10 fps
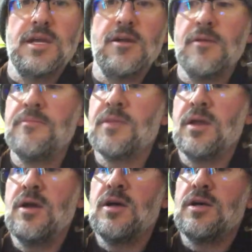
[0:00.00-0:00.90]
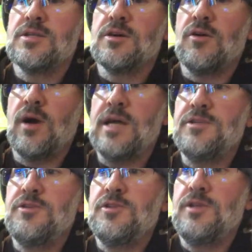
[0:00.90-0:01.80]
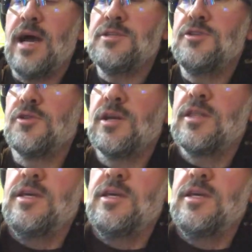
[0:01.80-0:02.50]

here. So as you drink